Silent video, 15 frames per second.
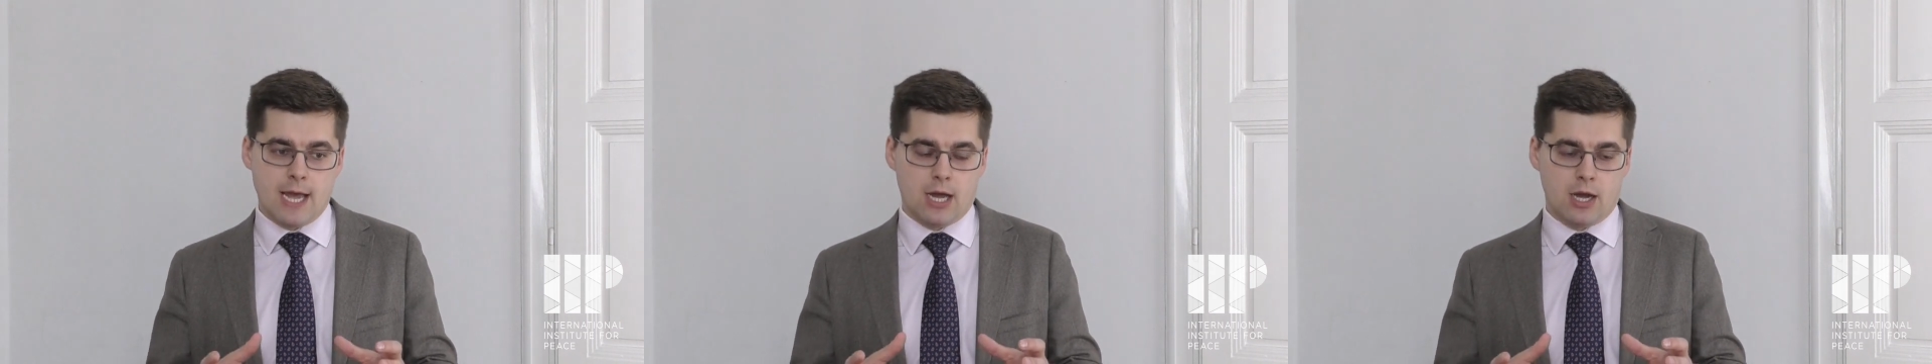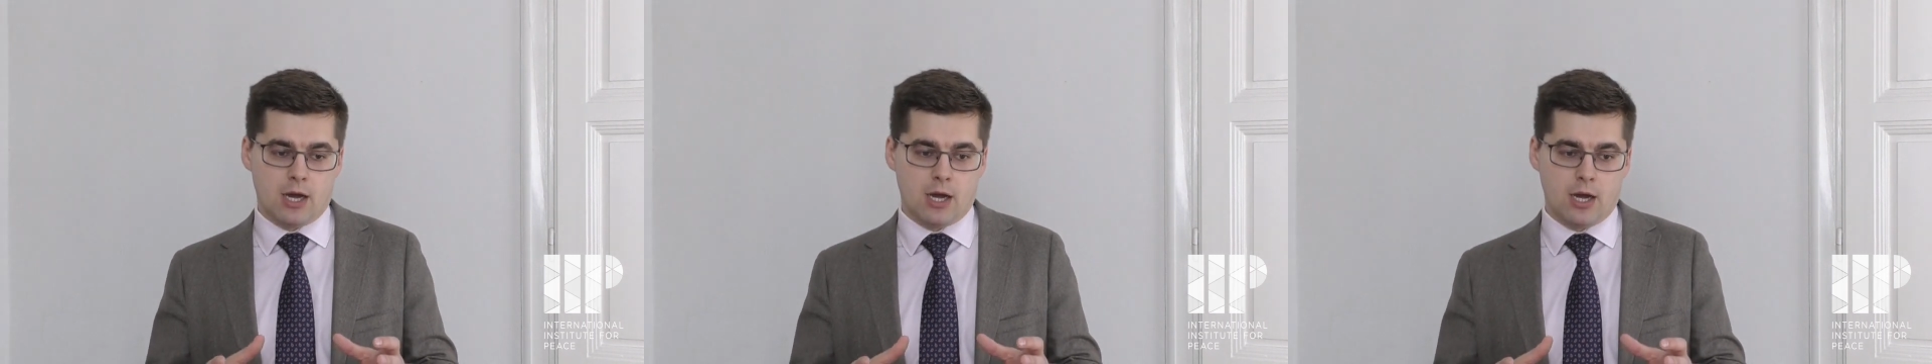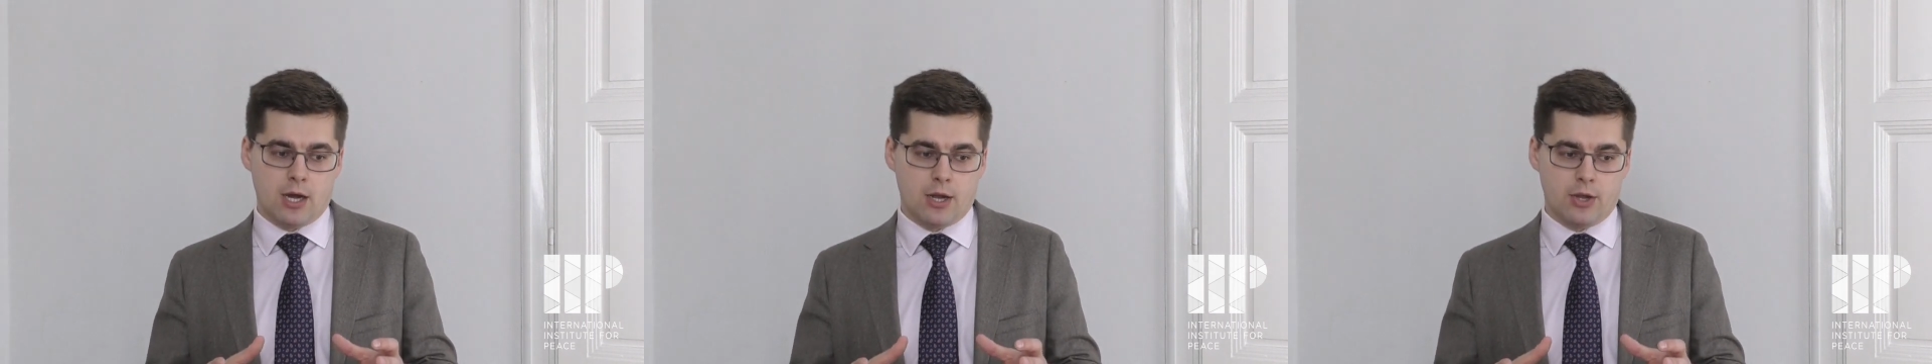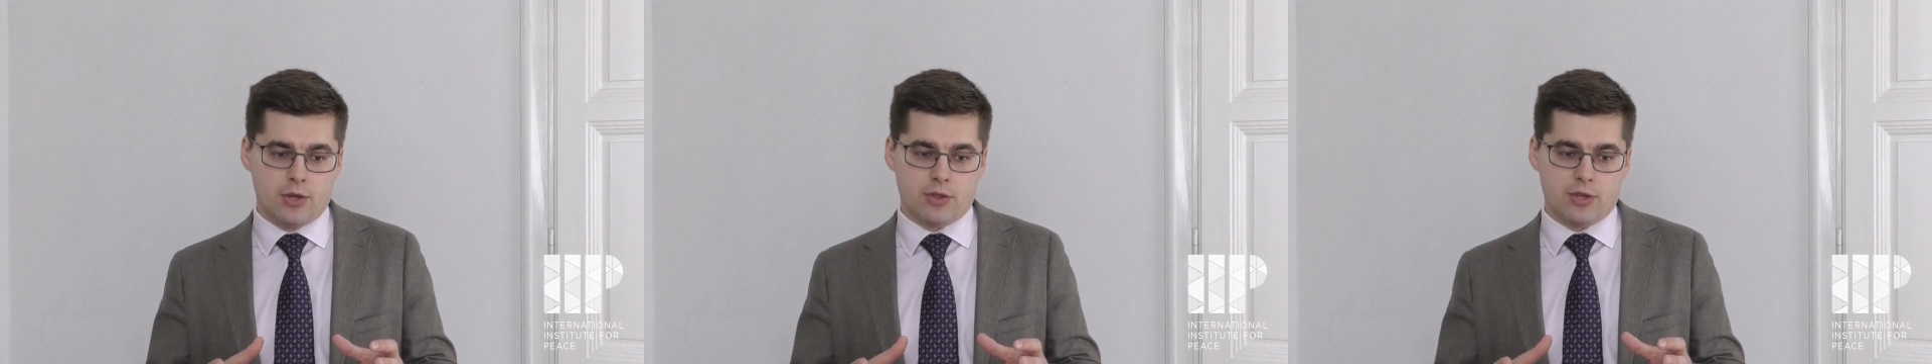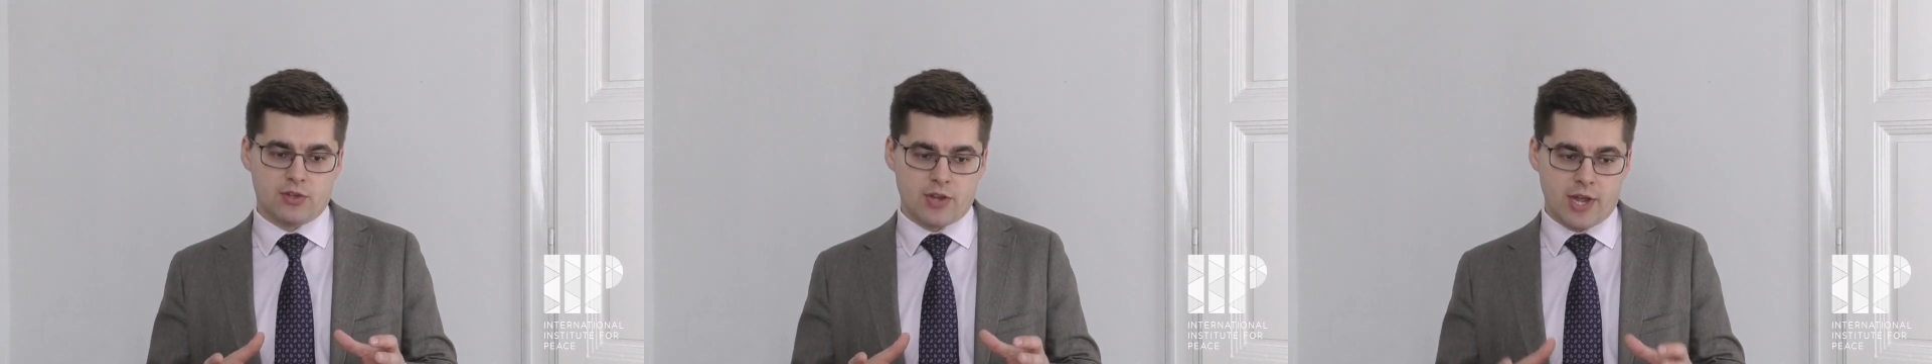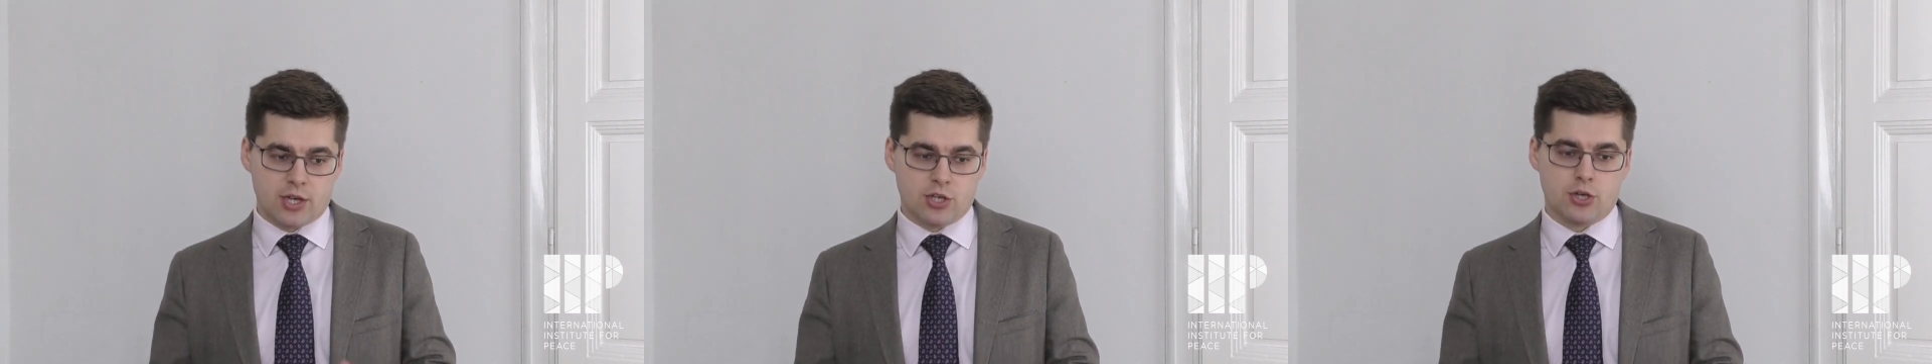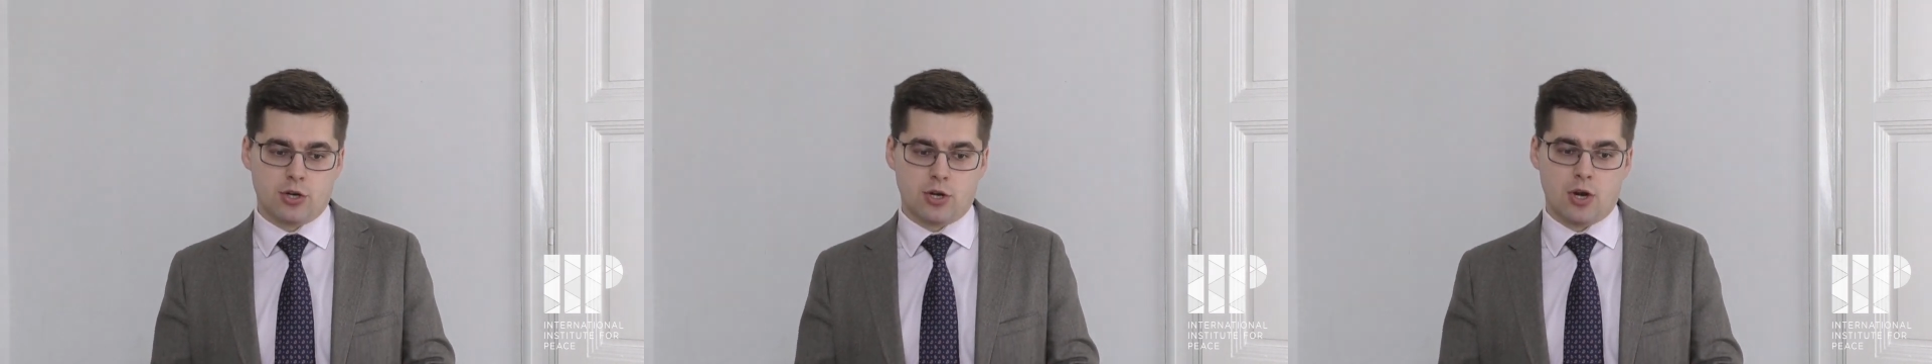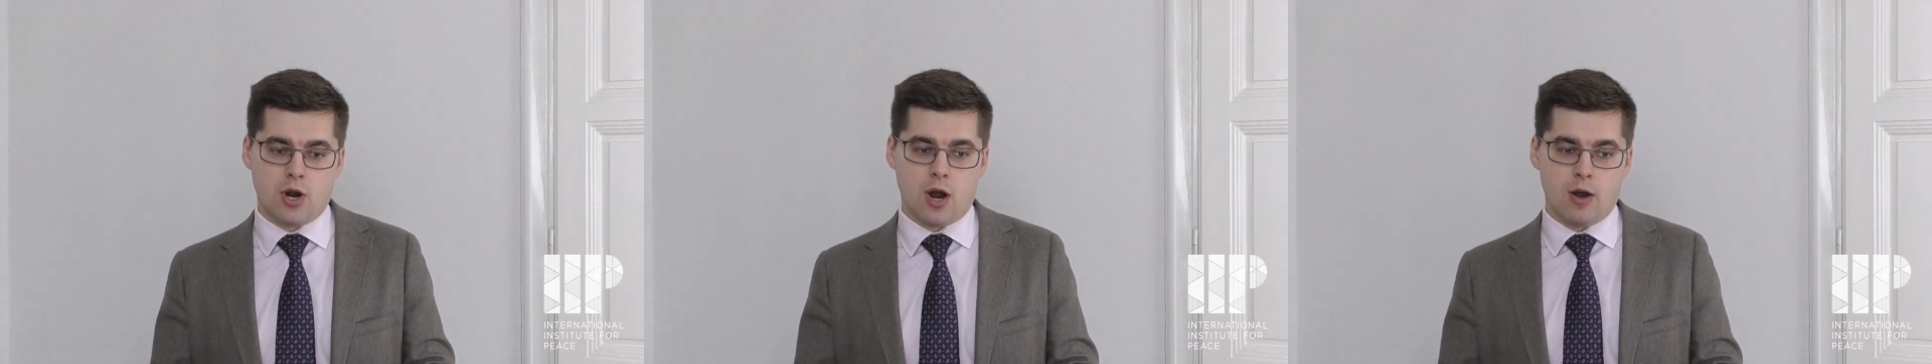uh, in the
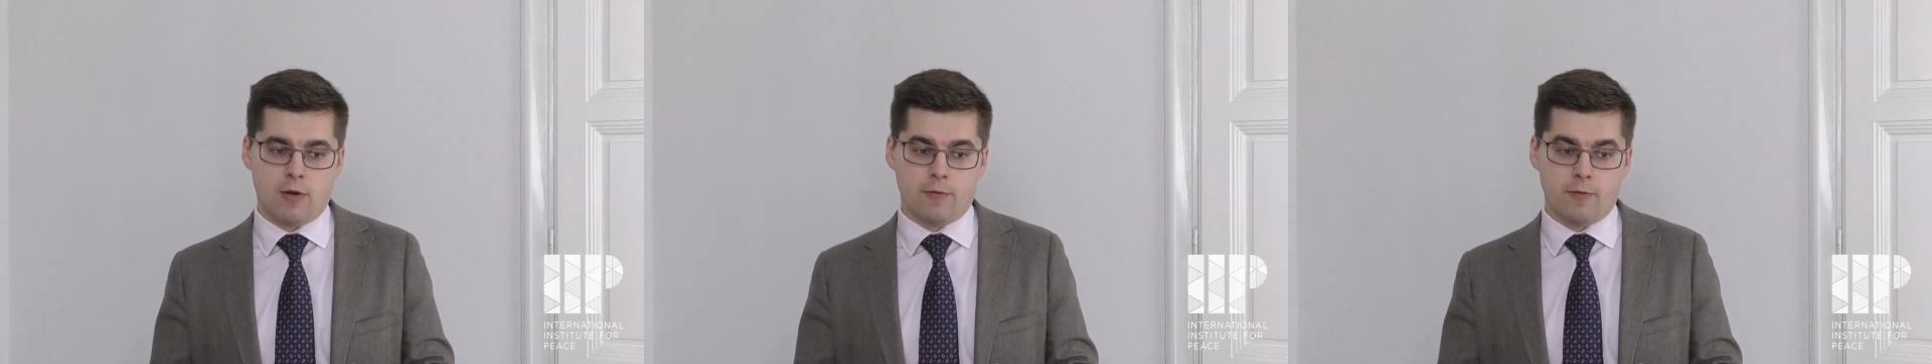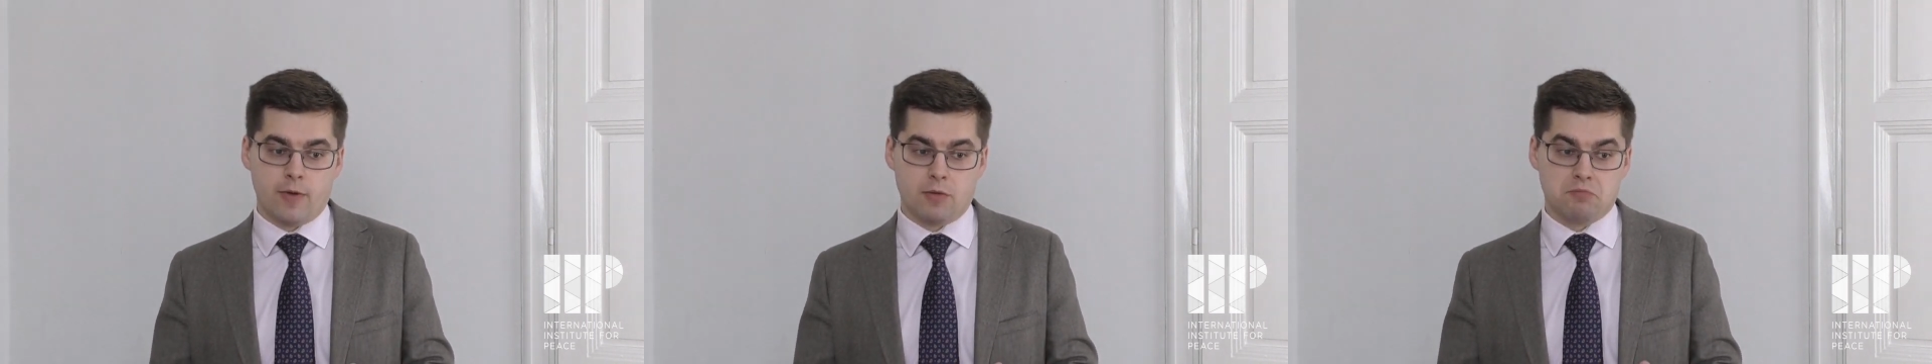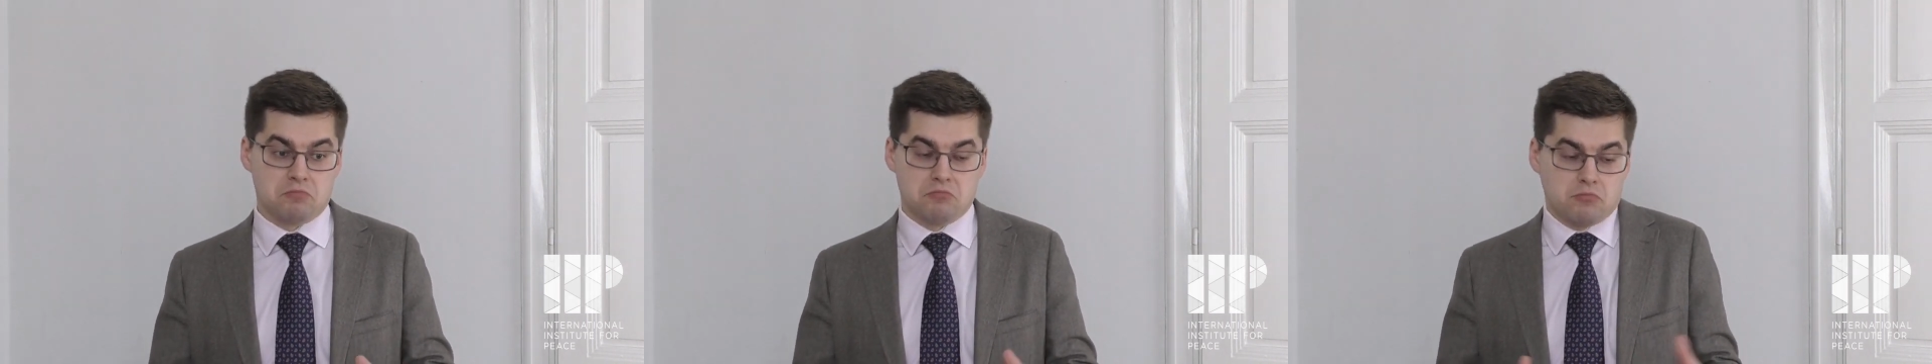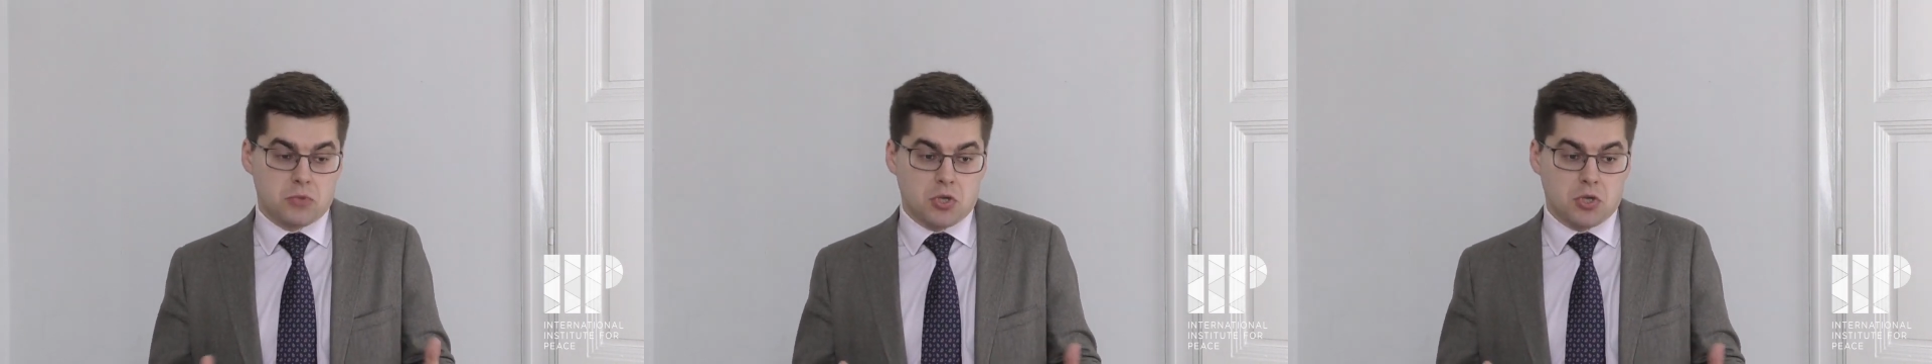center of